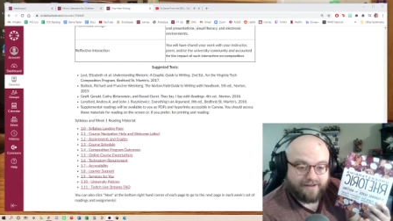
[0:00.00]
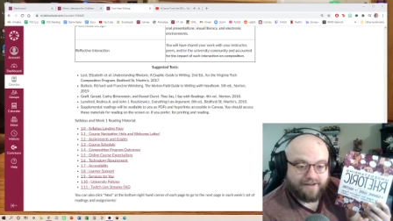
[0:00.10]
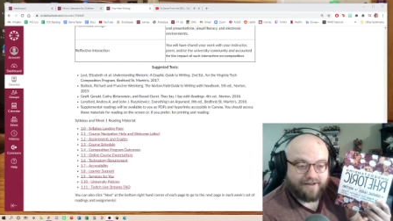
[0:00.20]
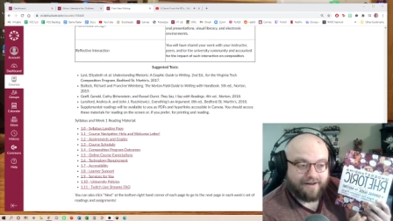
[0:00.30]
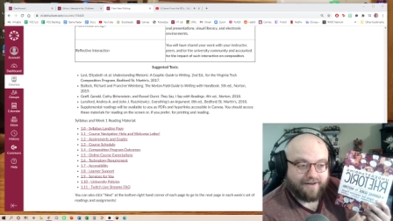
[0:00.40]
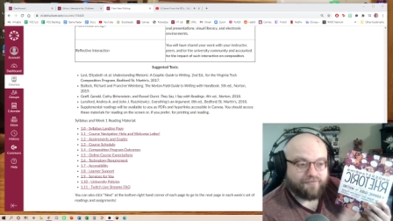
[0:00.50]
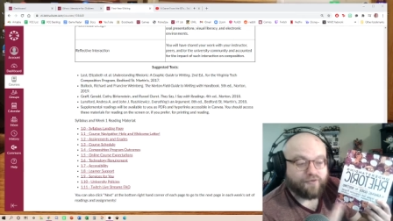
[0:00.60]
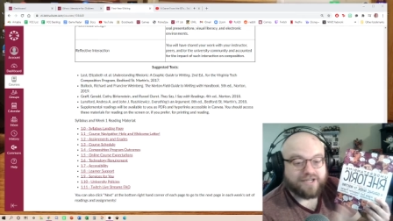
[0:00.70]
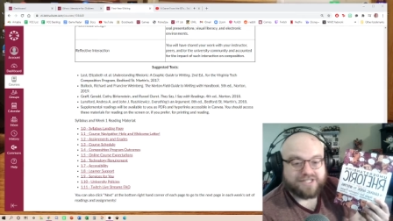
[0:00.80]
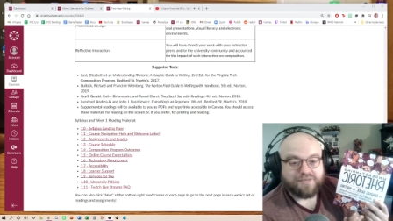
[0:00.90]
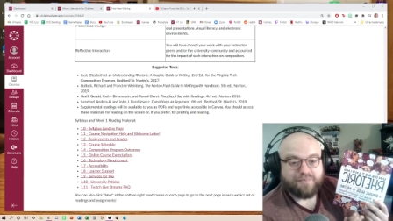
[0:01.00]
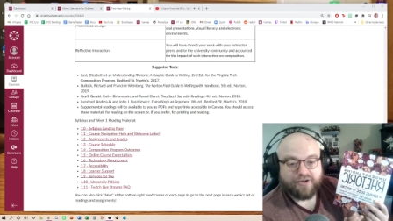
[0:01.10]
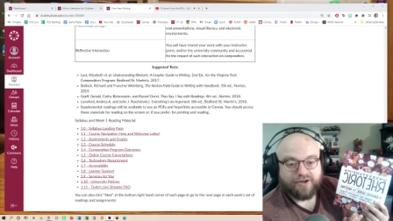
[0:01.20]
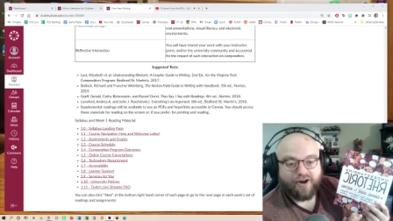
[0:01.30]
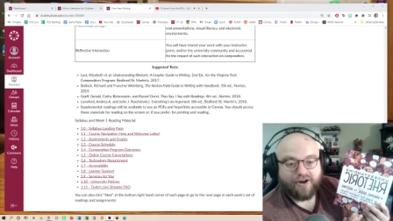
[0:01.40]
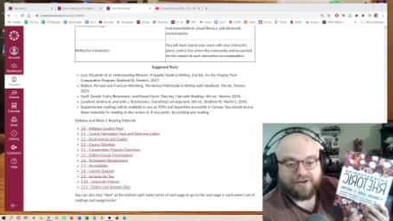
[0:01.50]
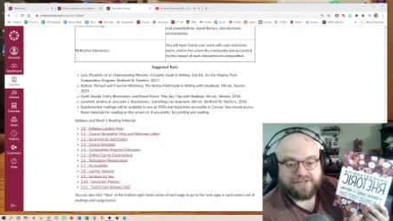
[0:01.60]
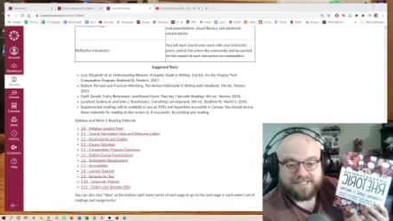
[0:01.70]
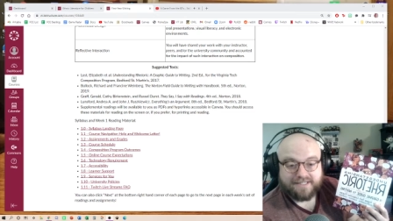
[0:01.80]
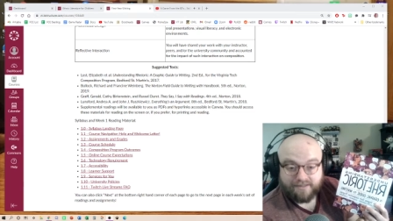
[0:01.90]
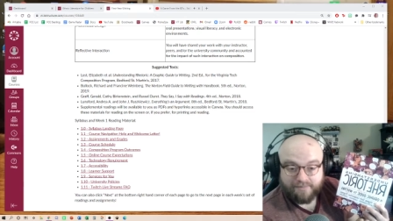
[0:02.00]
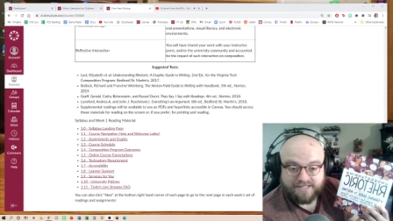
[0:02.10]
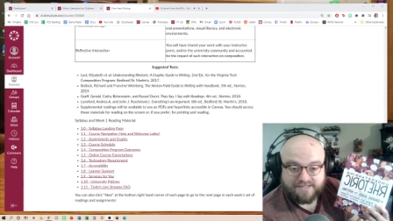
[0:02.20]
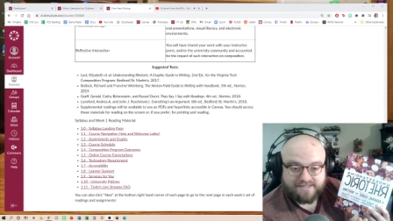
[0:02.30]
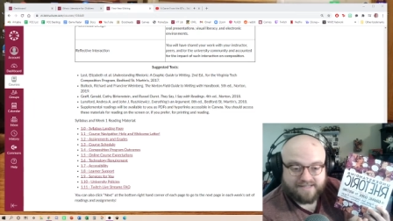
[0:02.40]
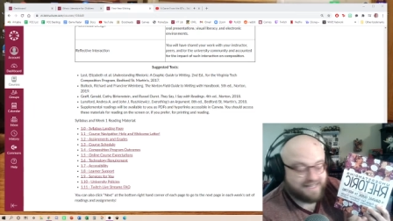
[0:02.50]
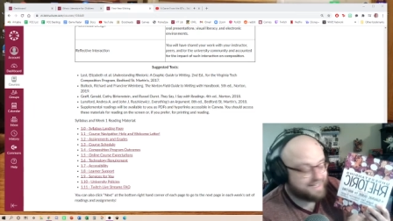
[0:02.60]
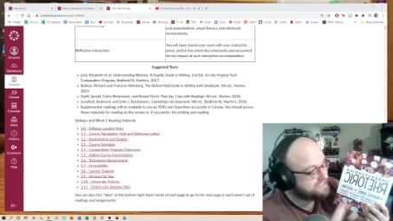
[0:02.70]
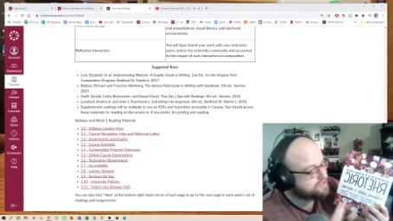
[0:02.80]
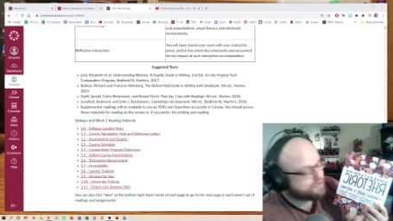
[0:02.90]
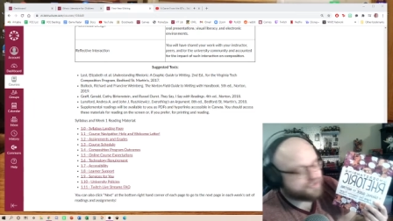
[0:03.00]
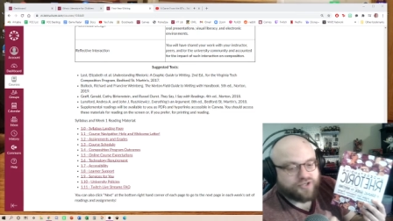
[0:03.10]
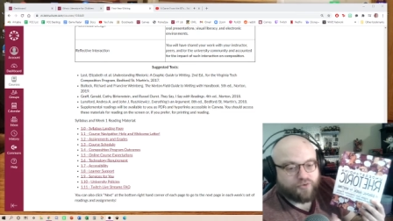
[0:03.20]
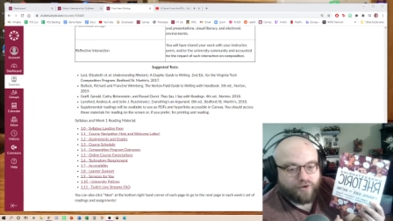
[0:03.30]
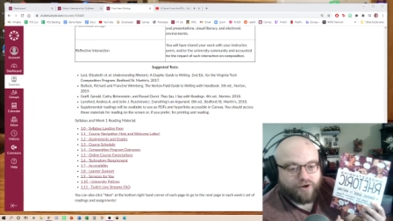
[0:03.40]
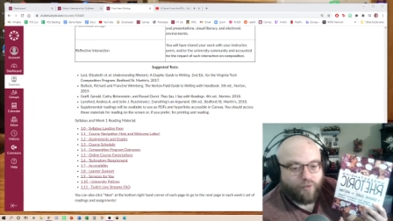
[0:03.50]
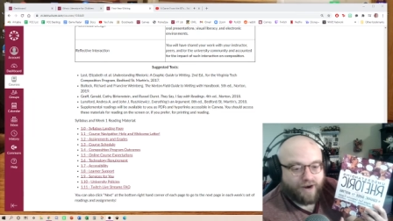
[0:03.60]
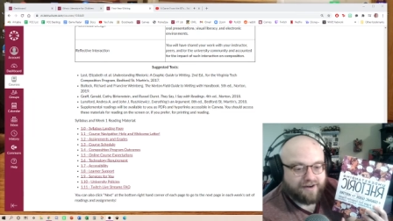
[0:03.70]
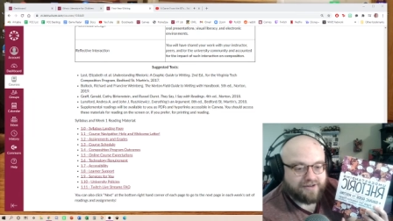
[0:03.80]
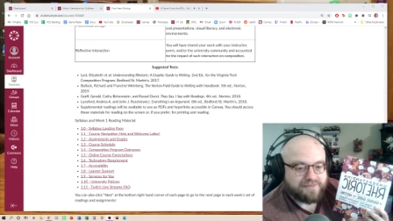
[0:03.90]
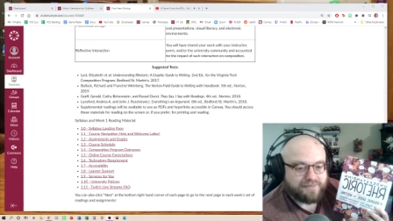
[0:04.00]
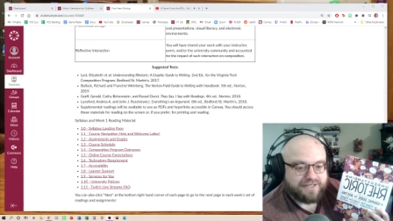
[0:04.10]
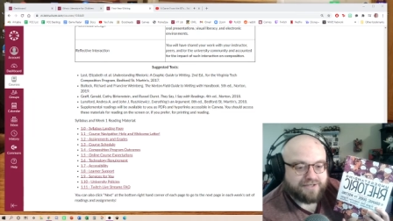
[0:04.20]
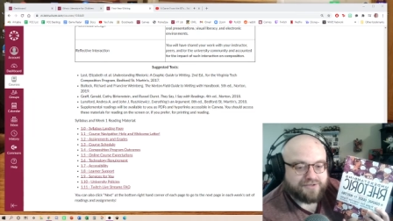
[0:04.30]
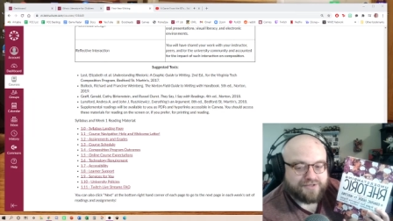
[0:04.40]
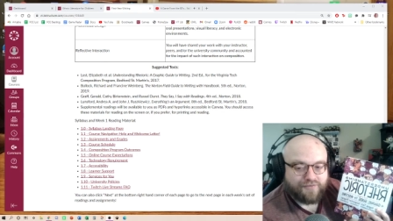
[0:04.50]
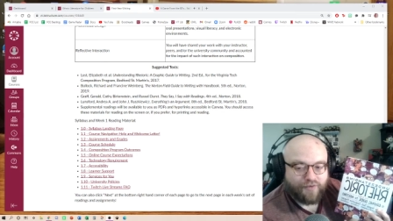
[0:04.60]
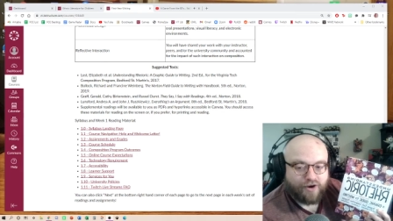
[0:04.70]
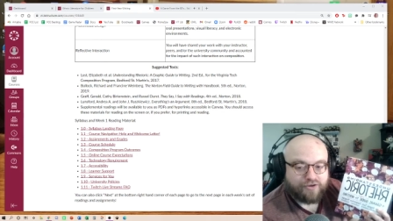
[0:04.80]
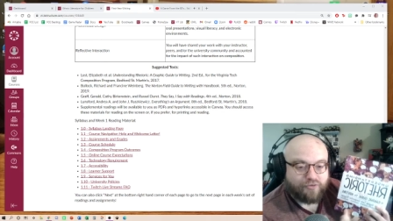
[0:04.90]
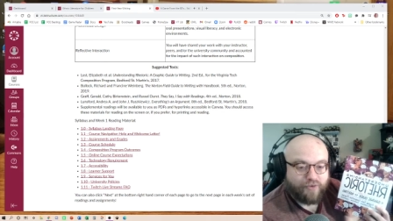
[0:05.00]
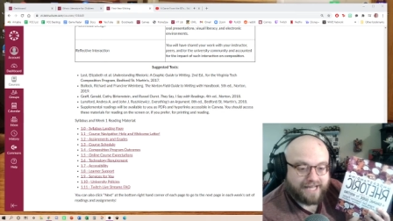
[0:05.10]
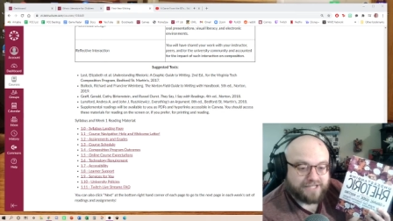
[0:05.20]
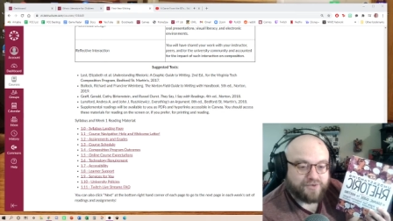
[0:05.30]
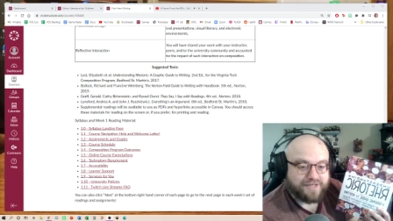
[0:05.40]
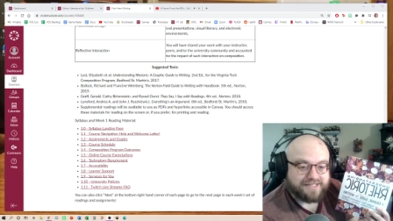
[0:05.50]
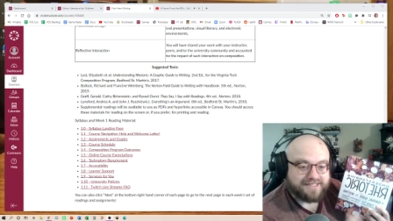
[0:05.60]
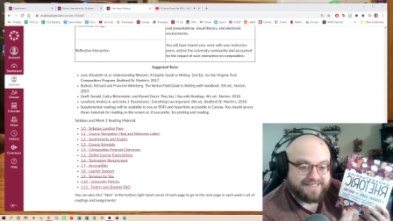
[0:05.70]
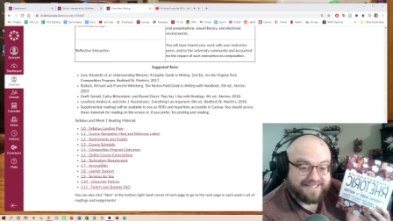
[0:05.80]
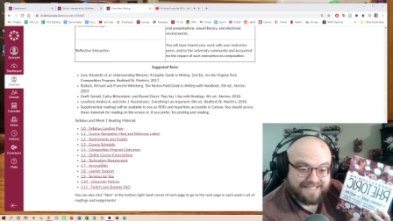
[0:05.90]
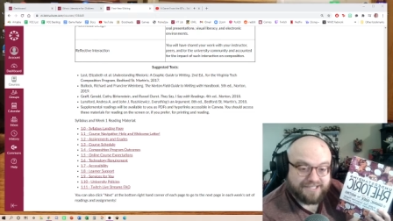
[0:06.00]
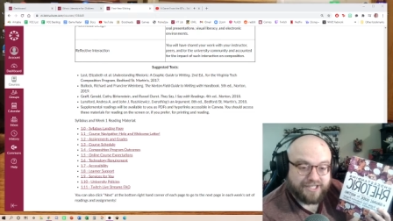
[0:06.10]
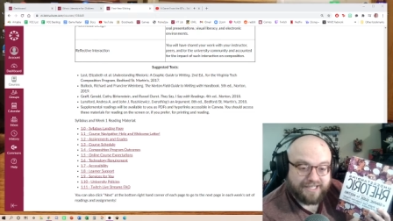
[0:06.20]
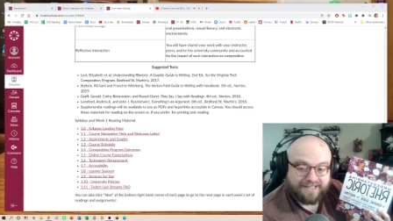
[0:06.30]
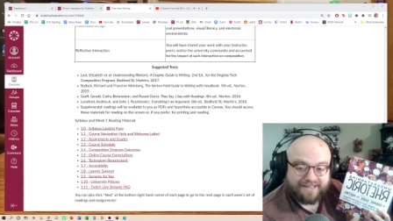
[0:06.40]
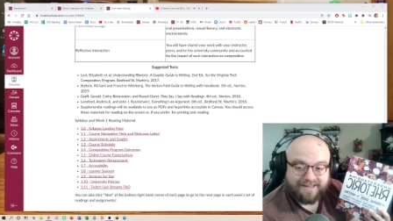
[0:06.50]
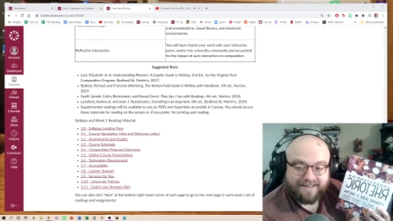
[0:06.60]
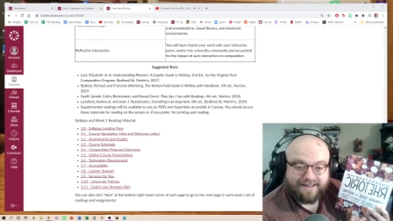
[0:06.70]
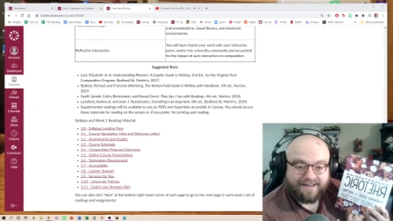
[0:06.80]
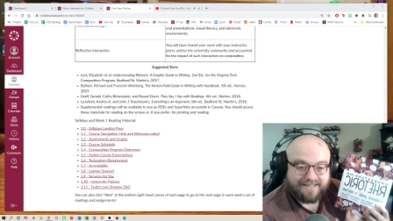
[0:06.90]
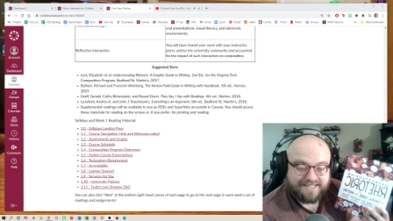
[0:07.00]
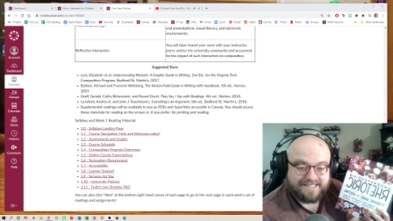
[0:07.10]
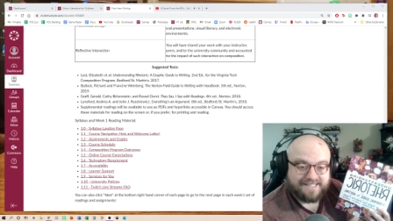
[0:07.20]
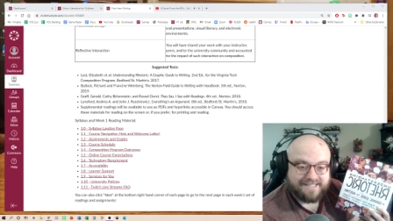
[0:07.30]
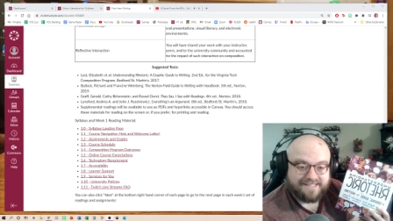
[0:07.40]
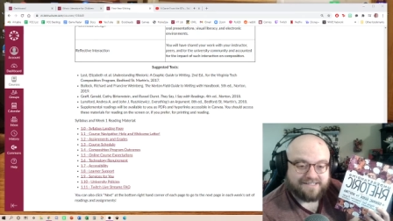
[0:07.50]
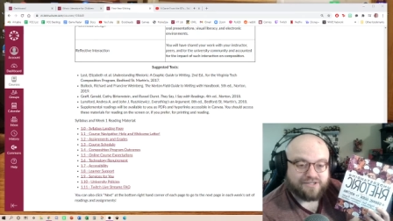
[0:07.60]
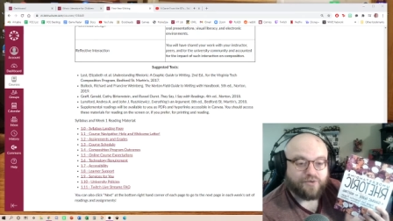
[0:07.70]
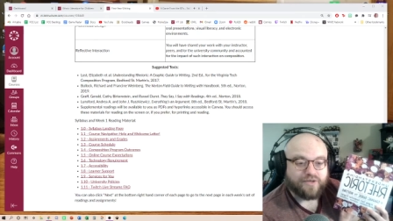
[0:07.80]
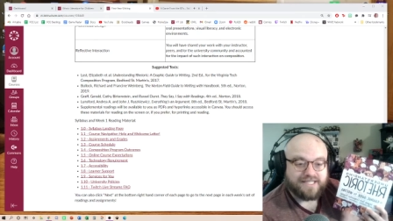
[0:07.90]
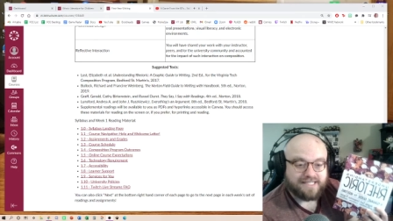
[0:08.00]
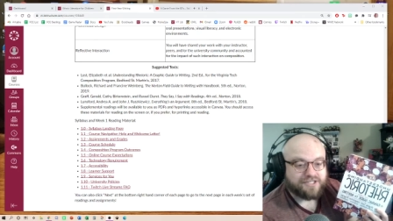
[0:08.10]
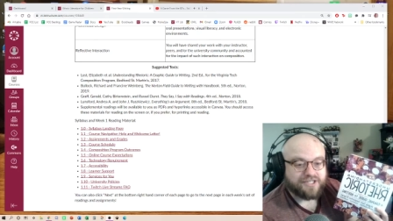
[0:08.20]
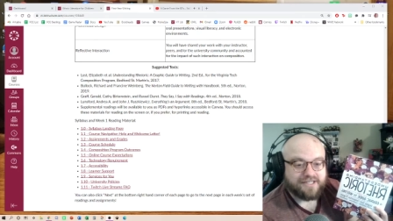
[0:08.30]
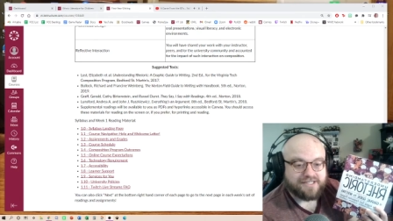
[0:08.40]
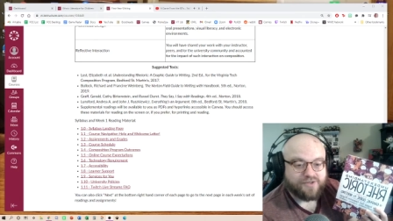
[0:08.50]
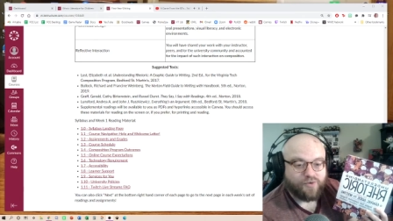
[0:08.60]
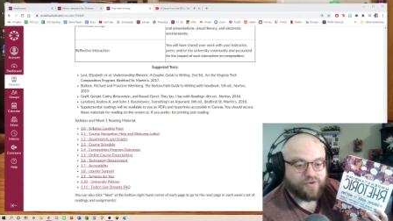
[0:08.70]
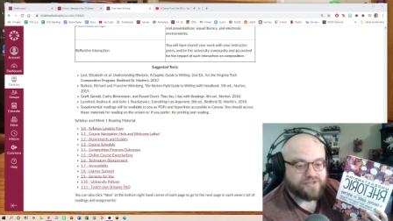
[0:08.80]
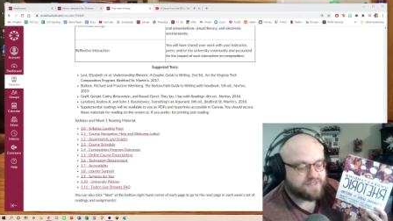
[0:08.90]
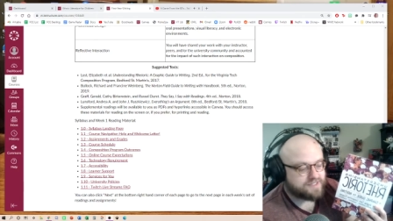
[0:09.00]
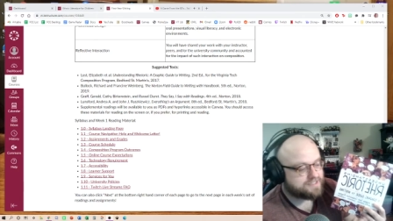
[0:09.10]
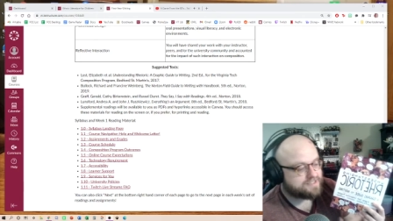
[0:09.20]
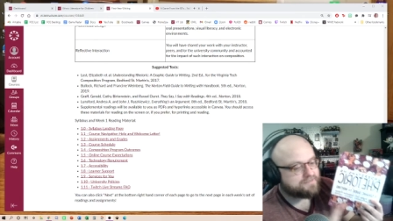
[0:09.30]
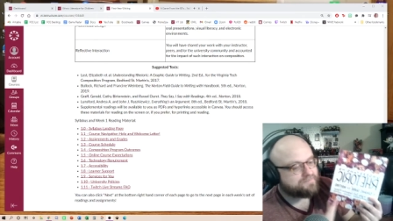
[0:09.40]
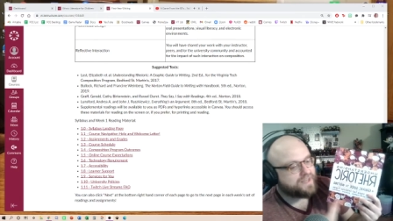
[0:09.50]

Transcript: for us to put on our syllabus. It's also required to be used for our graduate teaching assistants who are teaching these courses.